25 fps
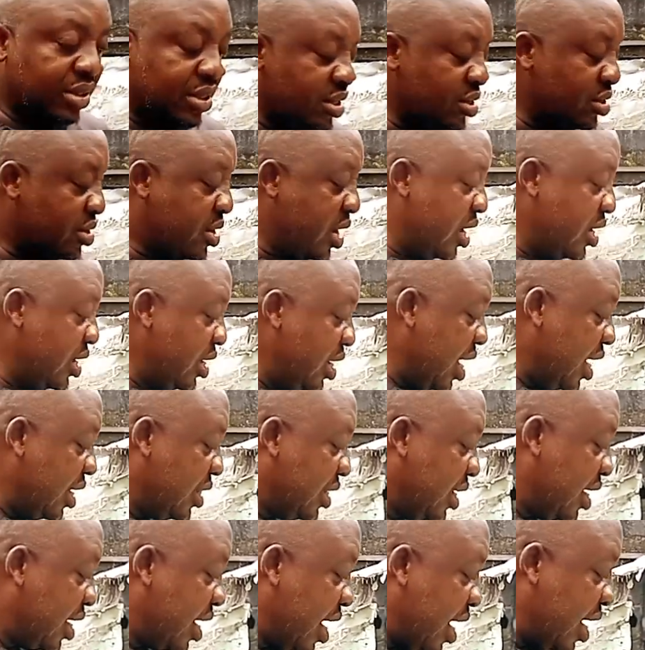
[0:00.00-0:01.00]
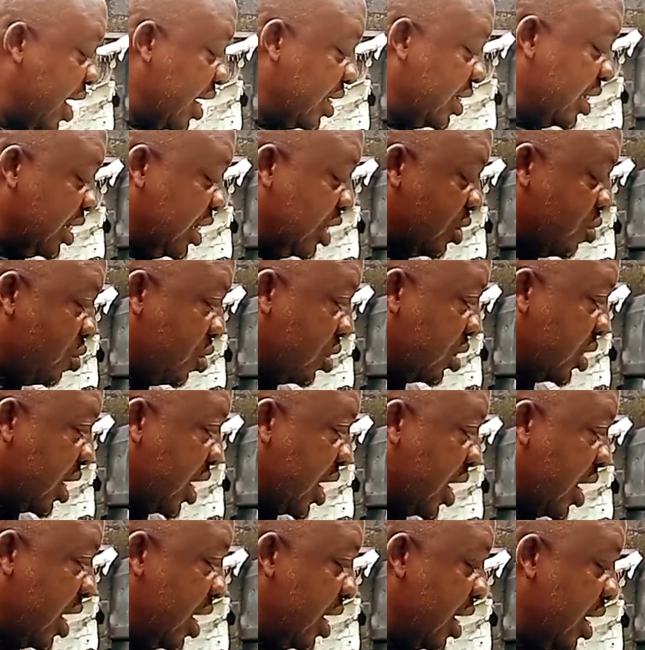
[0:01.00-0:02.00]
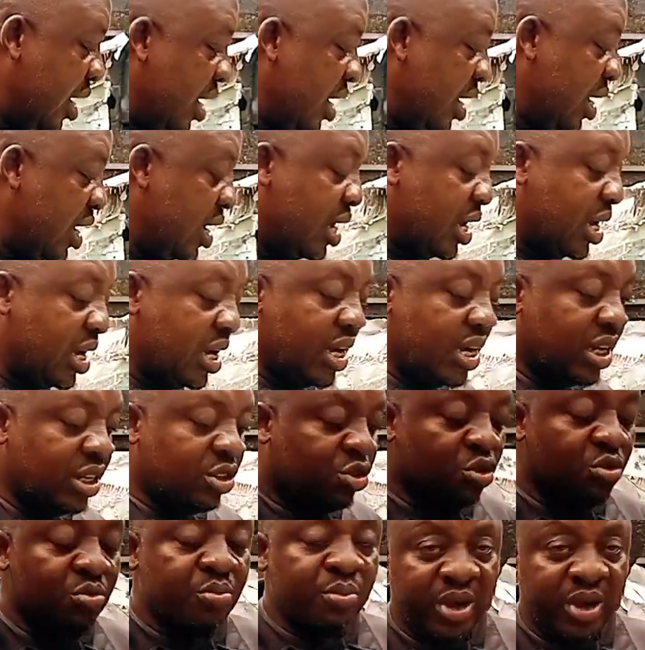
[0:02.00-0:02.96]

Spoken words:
You can either take an acidic water to